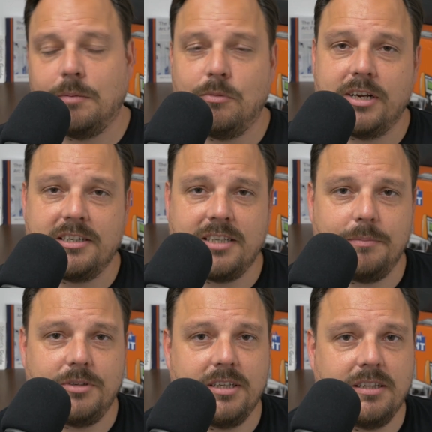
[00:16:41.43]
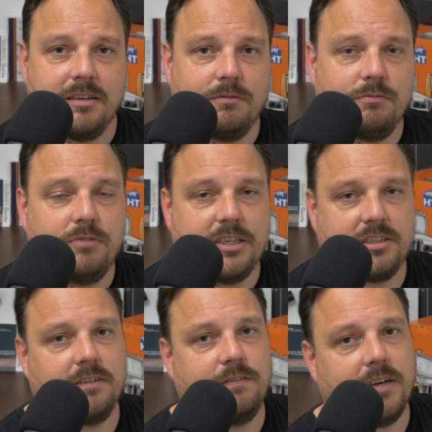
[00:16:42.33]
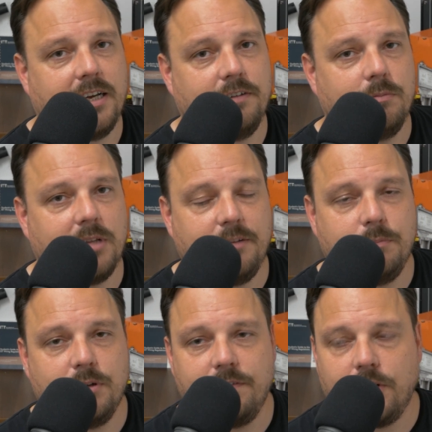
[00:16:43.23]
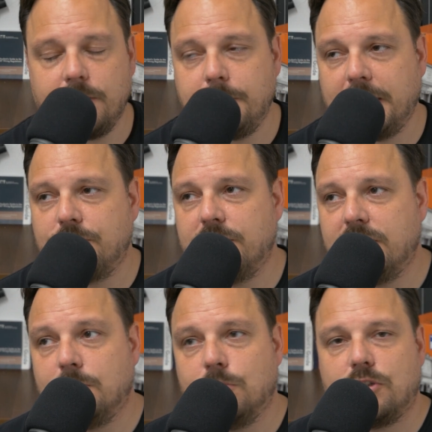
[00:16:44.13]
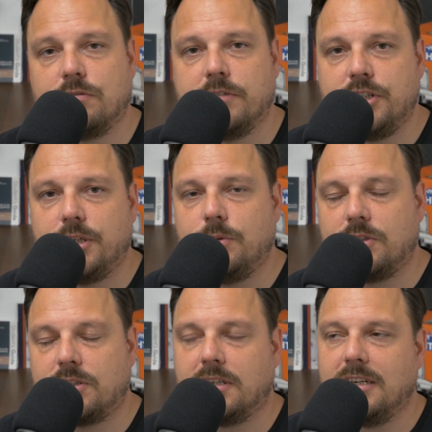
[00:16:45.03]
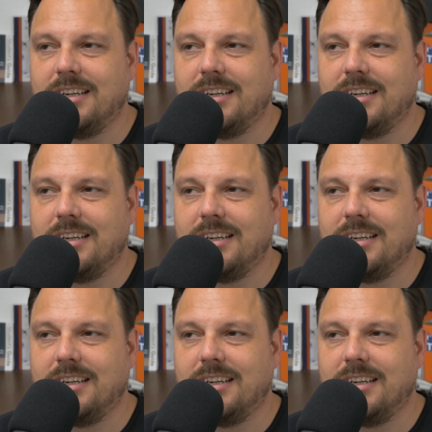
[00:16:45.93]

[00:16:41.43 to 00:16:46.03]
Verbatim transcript: and we're accepting the risk of fire from LiFePO four batteries is much reduced,